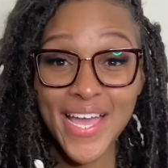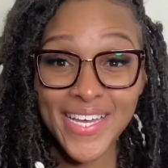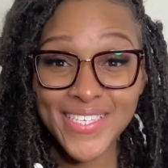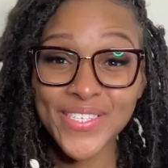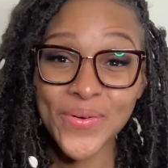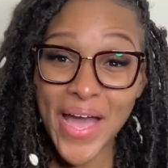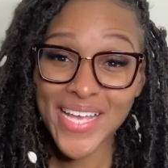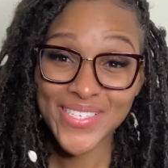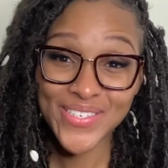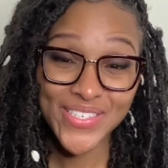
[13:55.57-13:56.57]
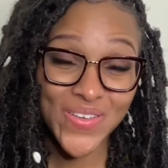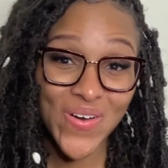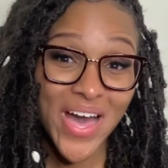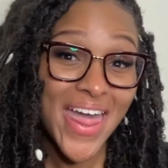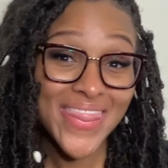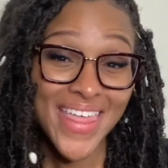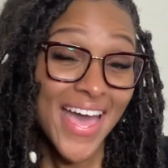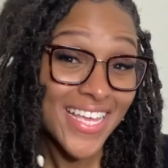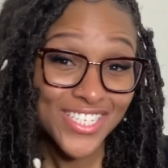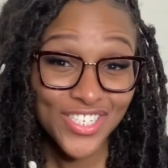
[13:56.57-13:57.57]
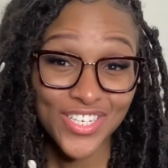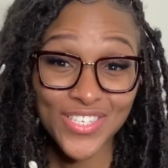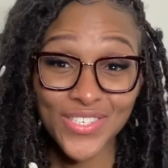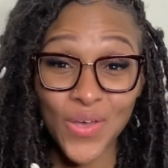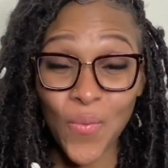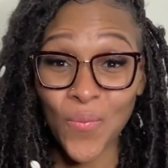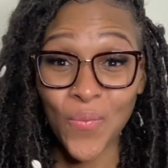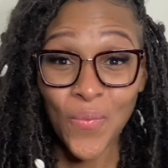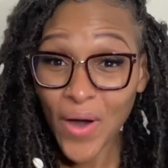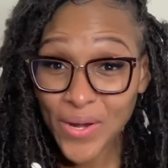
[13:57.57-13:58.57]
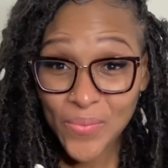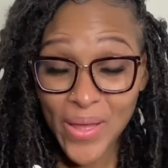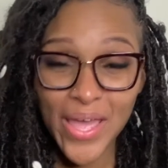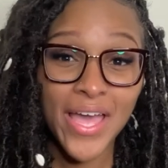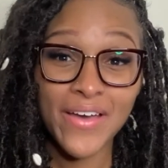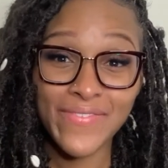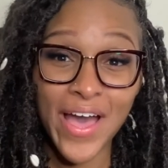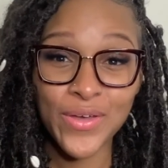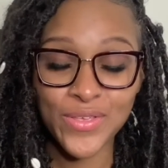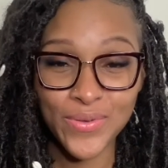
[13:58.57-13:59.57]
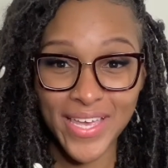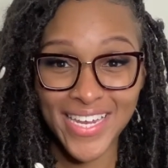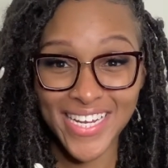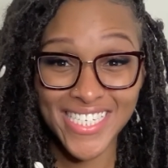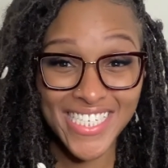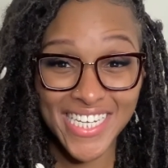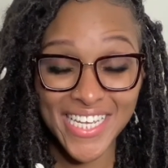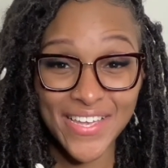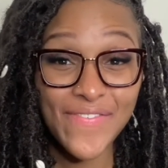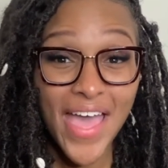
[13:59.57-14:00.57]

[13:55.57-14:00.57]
So as you saw, that is just one way of how you can achieve